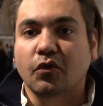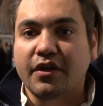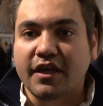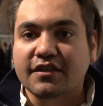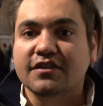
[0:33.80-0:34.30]

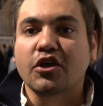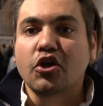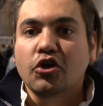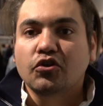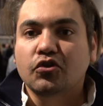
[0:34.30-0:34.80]
sonics
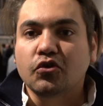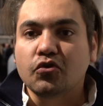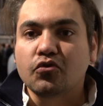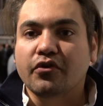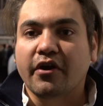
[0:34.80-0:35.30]
to
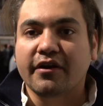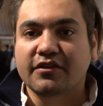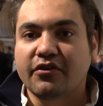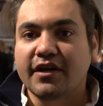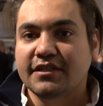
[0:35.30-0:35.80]

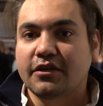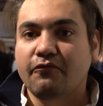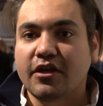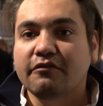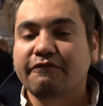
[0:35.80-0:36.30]
characterize the
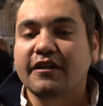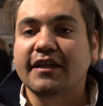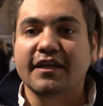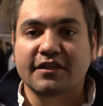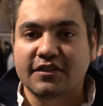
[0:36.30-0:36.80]
wind field
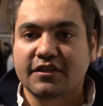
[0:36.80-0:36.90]
and it's